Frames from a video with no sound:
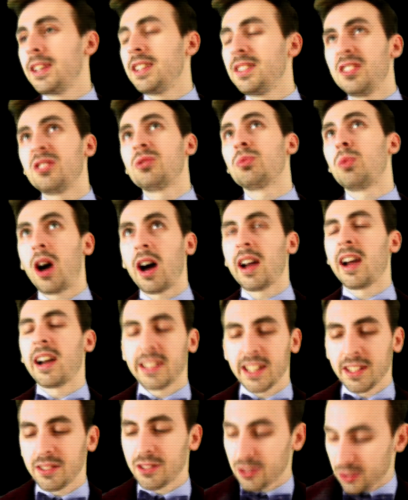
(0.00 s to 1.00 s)
this is why I
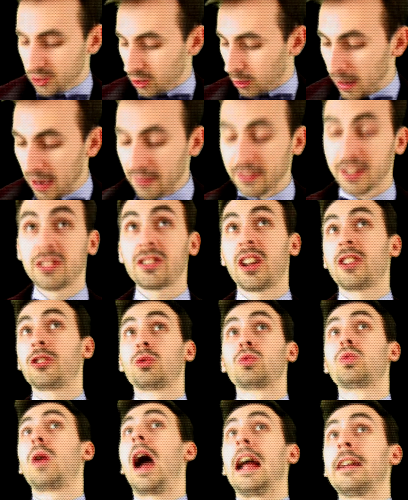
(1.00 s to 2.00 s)
need to stop having such
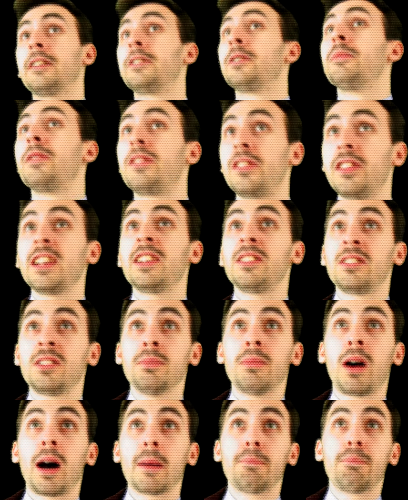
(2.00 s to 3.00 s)
random things
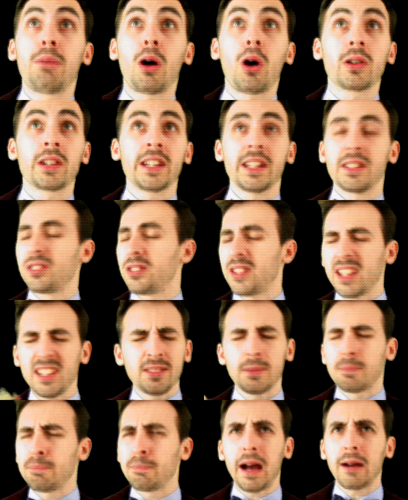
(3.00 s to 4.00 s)
in my pockets.
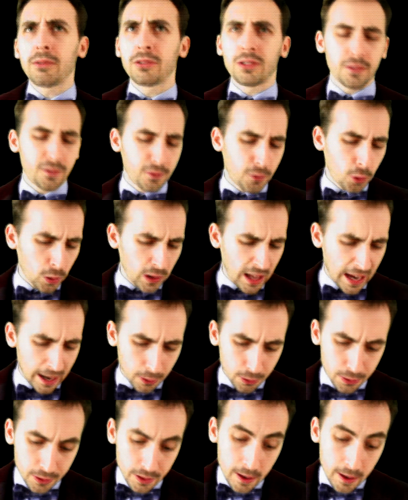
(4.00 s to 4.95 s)
Things are bound to fall out.